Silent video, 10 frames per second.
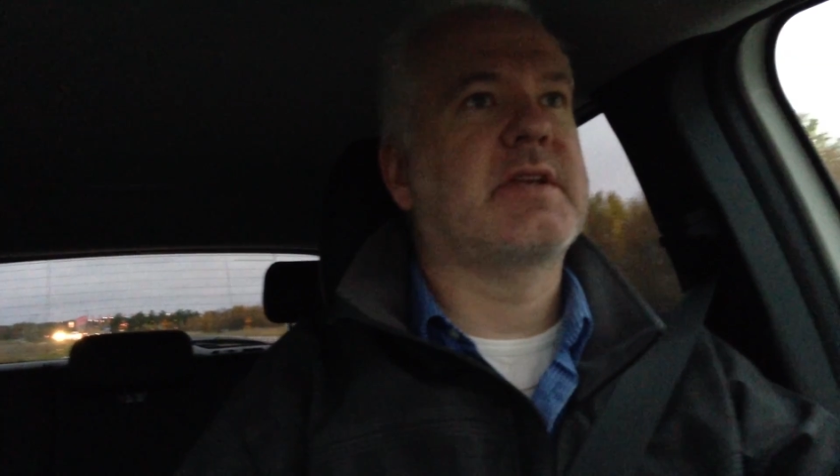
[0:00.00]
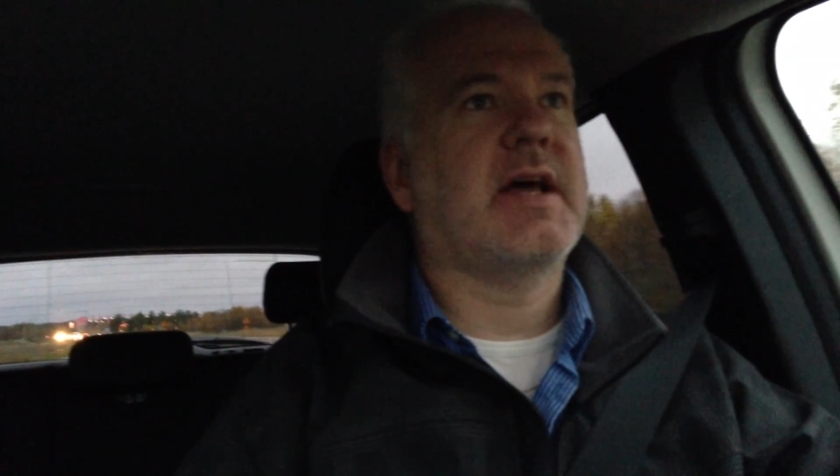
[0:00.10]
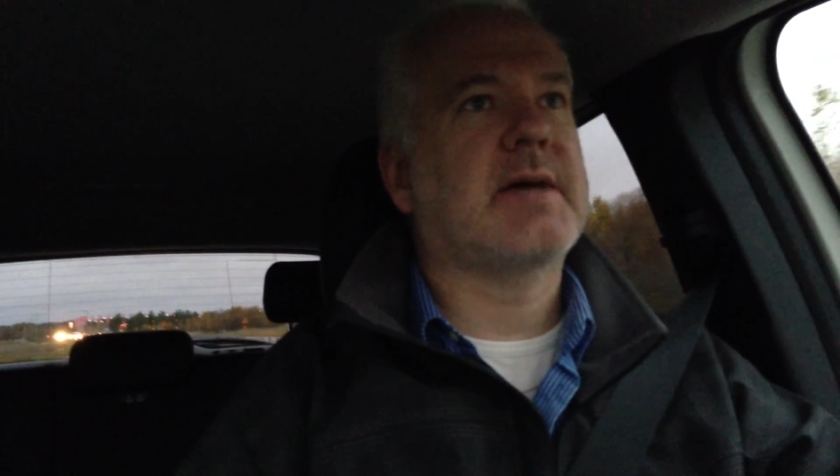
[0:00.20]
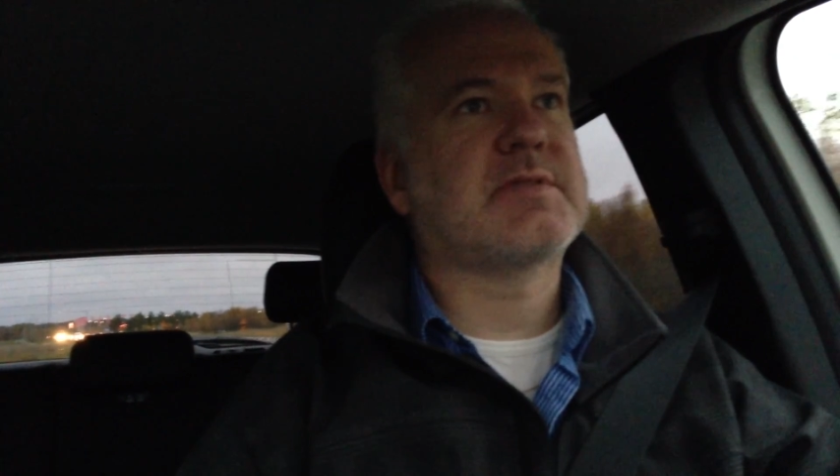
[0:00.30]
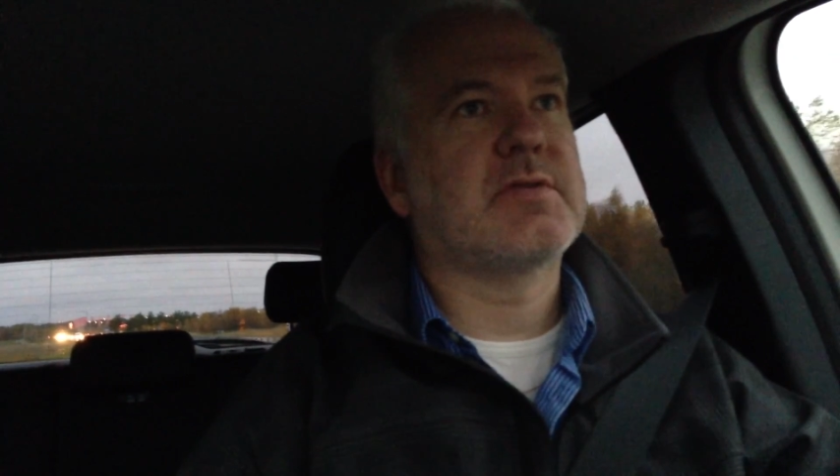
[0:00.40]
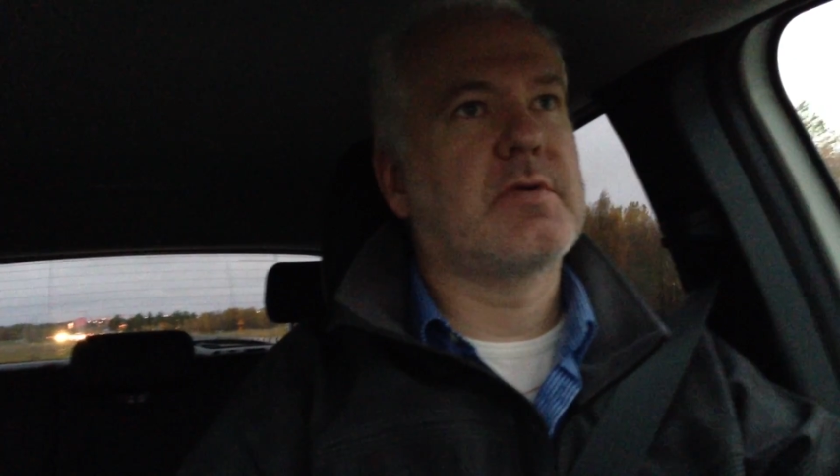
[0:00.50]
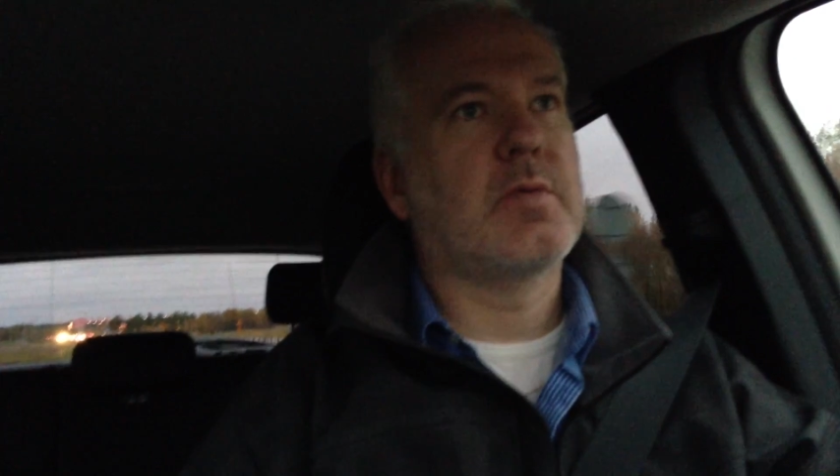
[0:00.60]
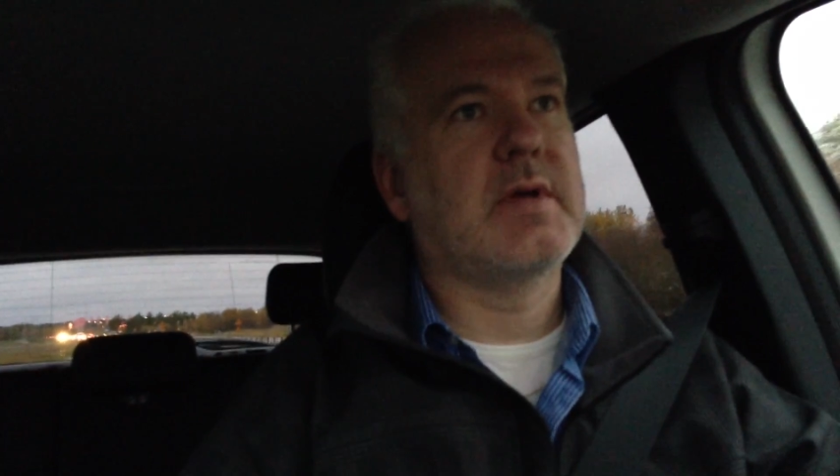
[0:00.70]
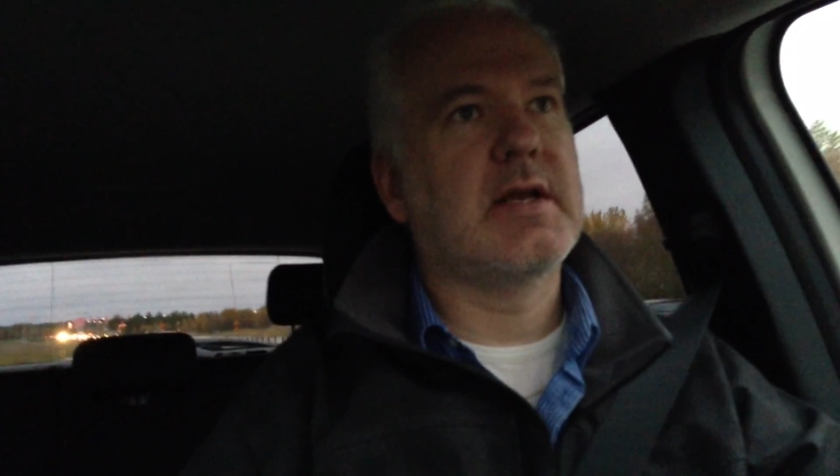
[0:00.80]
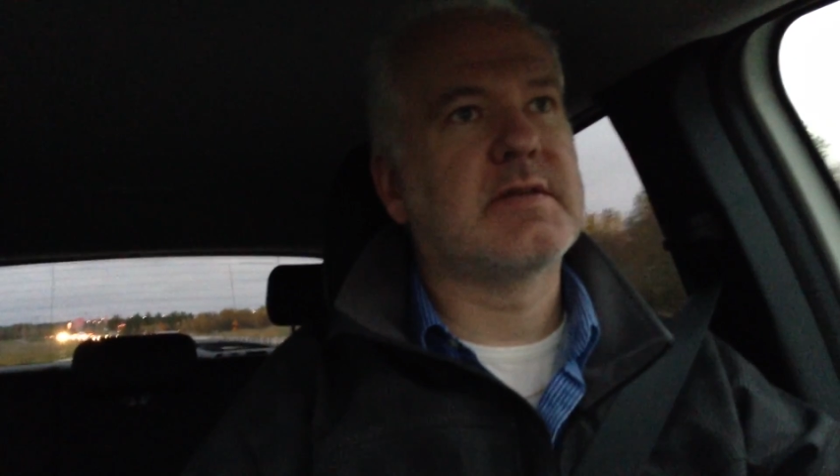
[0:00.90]
in the App Store
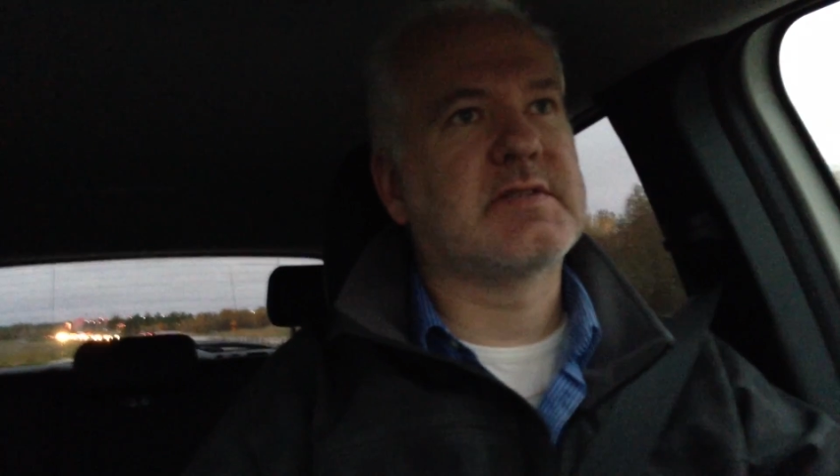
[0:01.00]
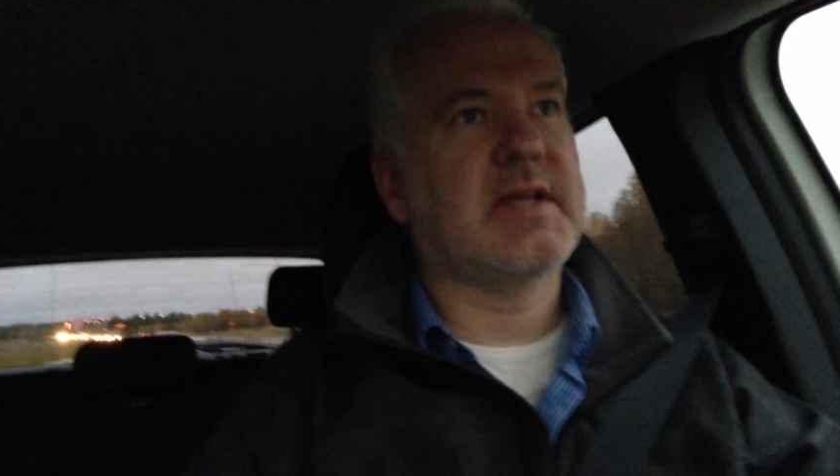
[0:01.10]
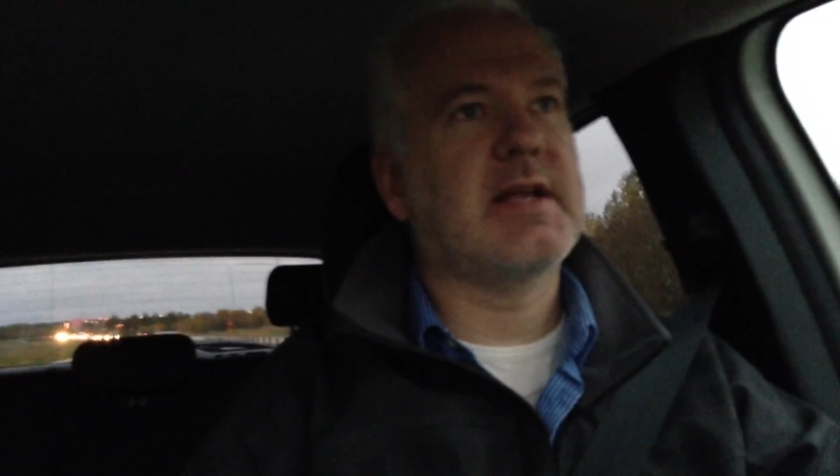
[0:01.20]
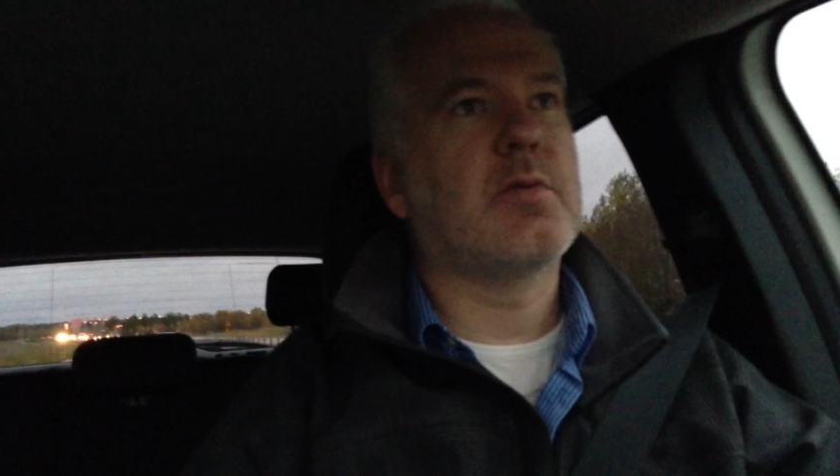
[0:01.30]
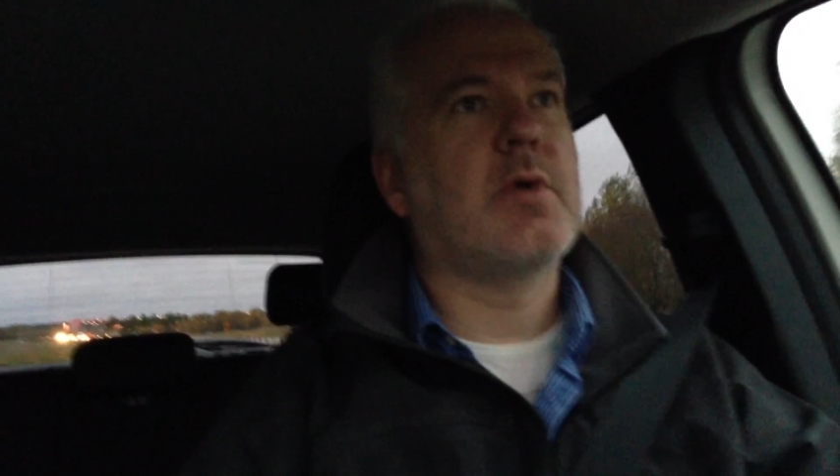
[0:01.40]
will still